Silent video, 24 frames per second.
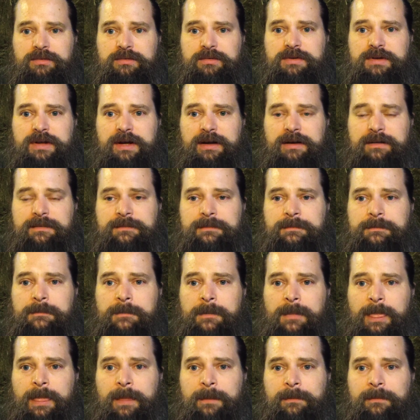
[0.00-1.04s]
through that.
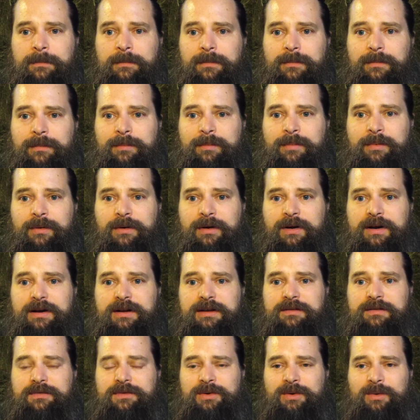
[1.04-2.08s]
But
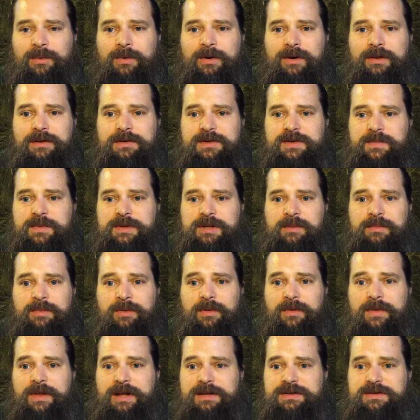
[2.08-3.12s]
if you're one of those
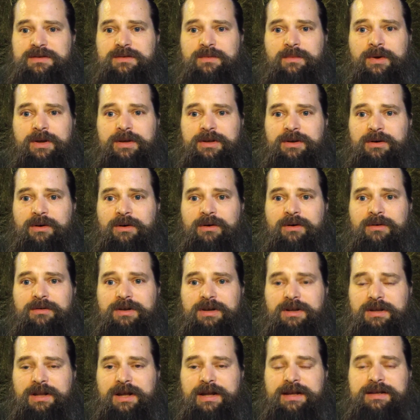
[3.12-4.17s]
people, that's the way you are,
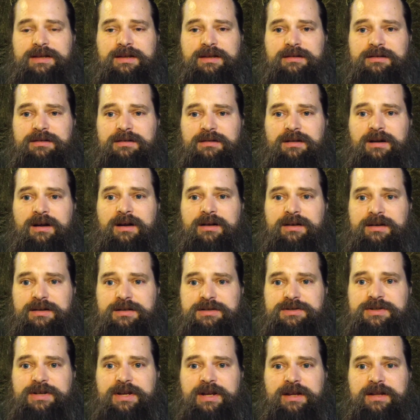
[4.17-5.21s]
you like it, and you're not going
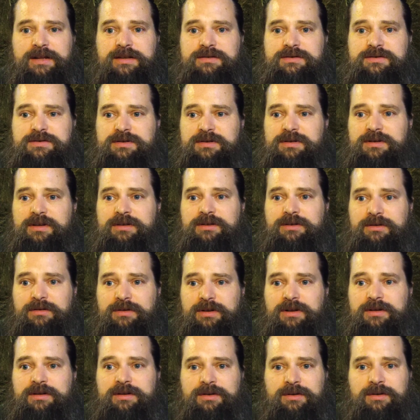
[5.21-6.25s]
to change, and you're
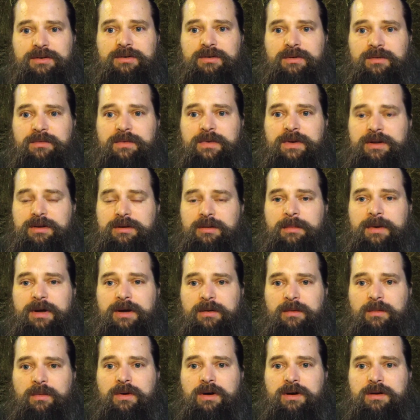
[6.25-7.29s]
going to do your own thing no
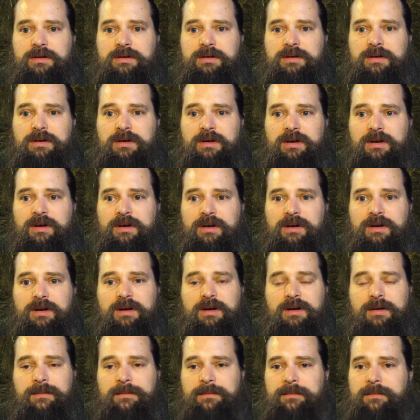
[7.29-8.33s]
matter what,
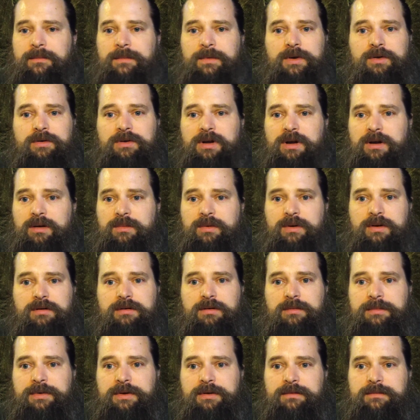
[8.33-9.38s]
you're not
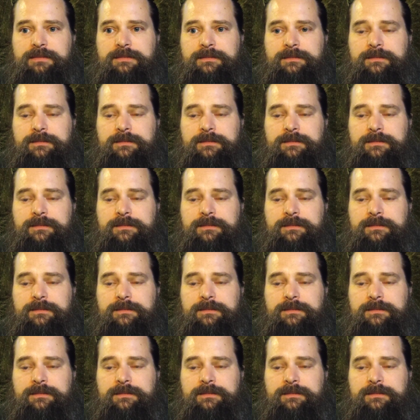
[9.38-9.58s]
welcome here.